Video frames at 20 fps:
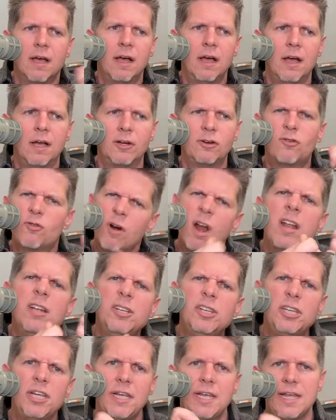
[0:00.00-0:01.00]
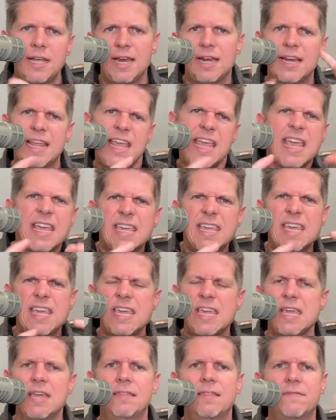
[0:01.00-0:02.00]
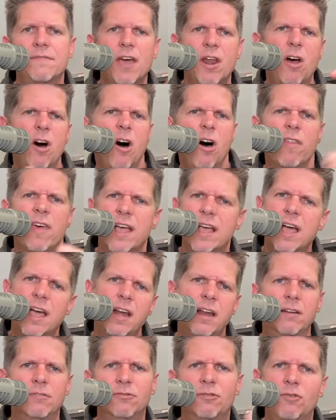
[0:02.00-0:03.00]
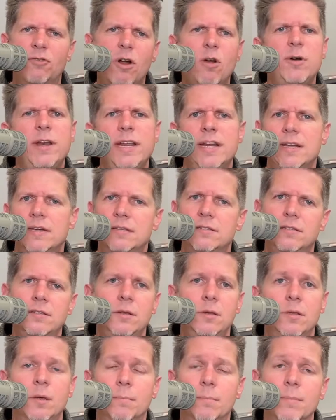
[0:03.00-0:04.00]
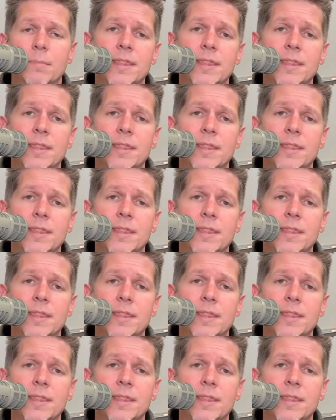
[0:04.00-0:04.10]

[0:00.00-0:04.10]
grungy and icky, and they've got all that kind of grody-ness to them,